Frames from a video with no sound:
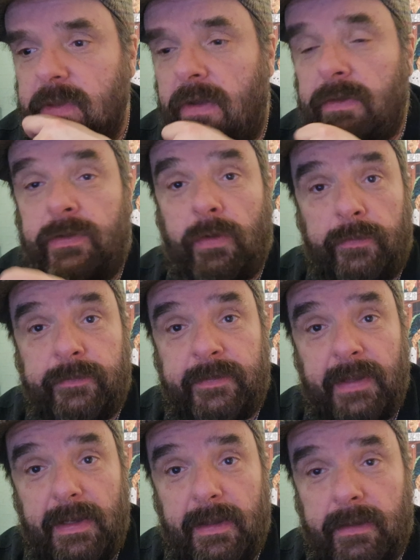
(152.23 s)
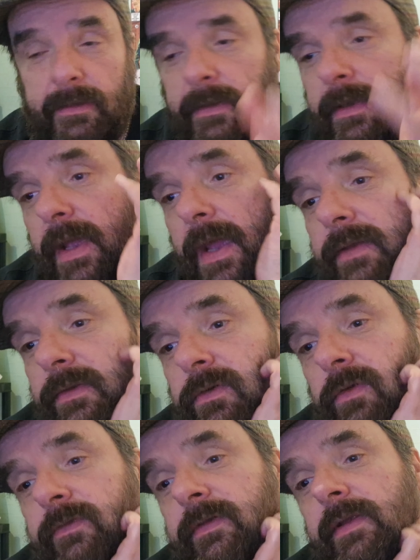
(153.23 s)
a Godzilla and
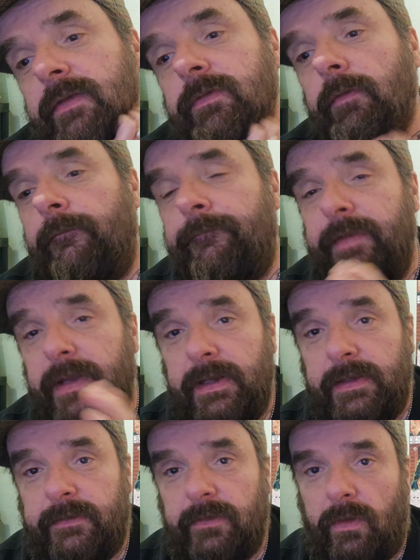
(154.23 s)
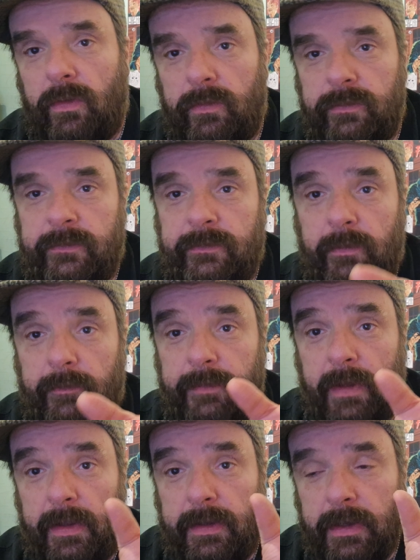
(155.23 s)
Godzilla sort of feeds on sort of
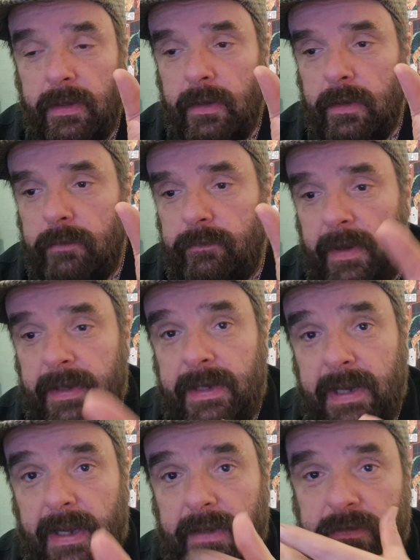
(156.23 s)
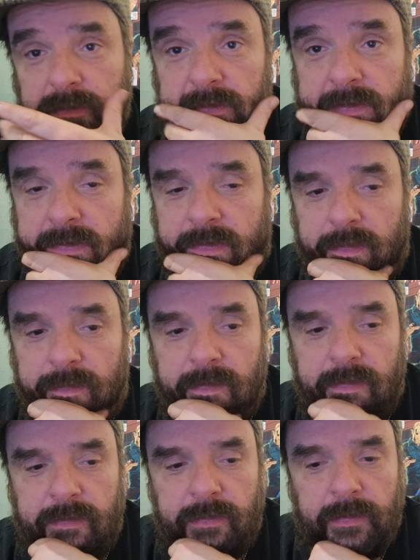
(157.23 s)
like radiation and sort
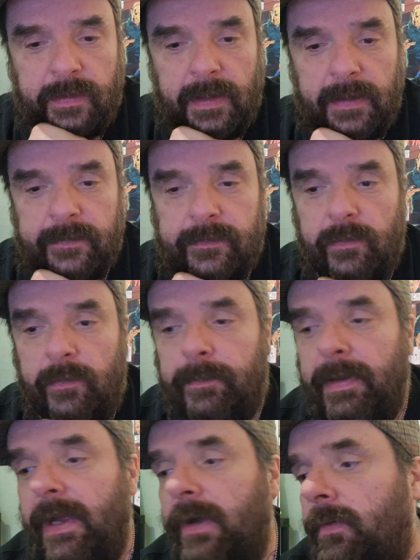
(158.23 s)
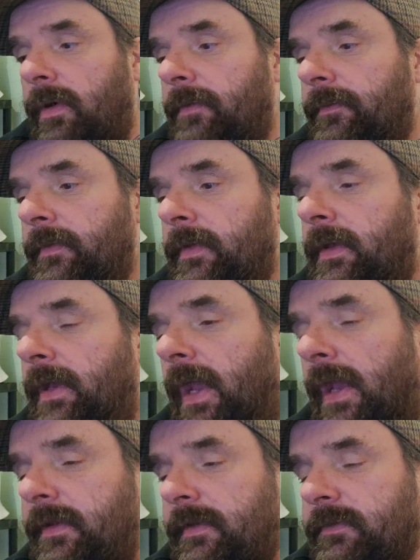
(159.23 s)
of nuclear sort of power
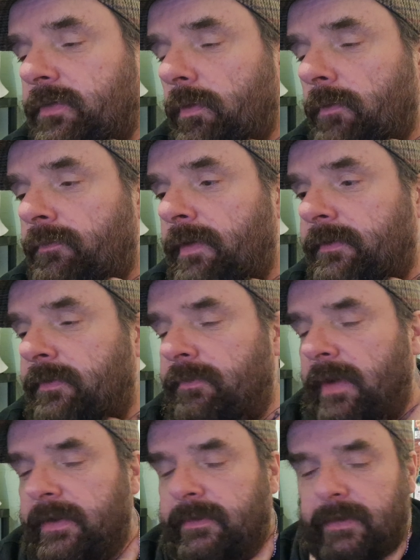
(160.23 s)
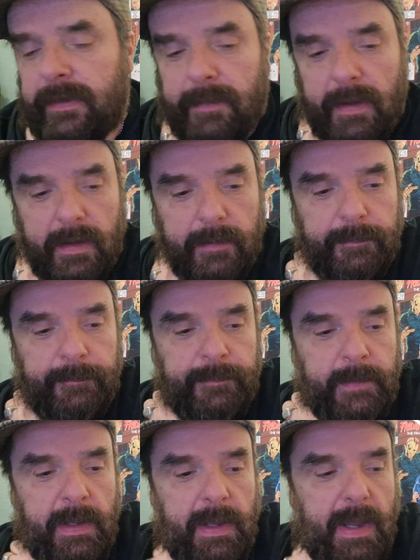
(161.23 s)
and it sort of resurrected him up
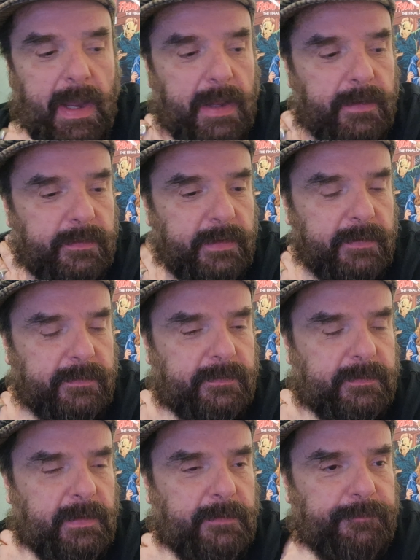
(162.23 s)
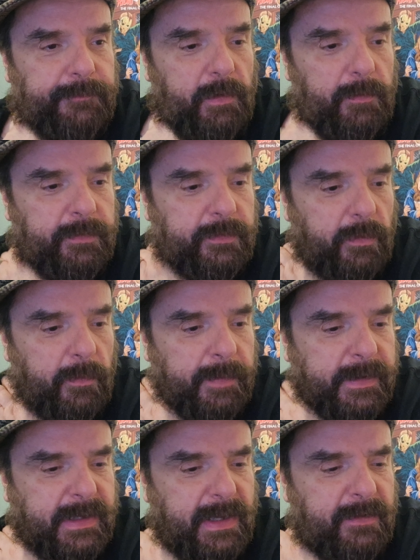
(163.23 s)
and this this film sort of
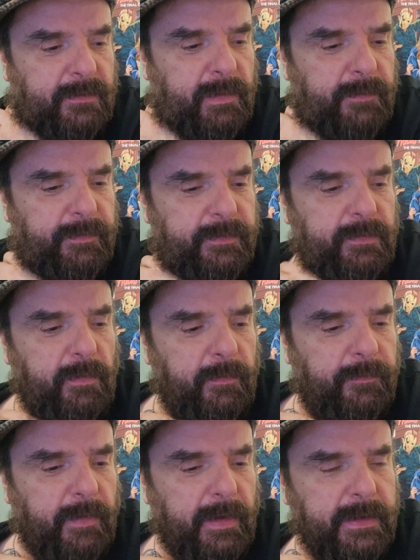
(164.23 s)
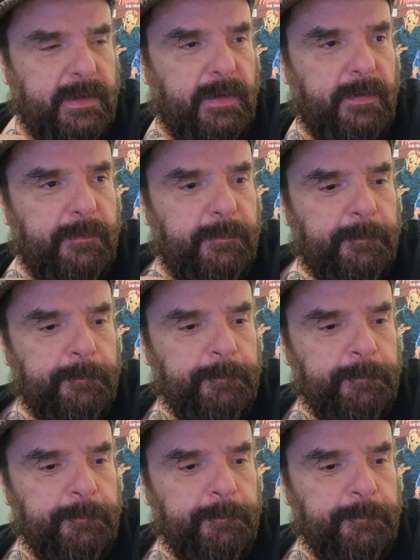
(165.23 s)
begins with a sort of like um,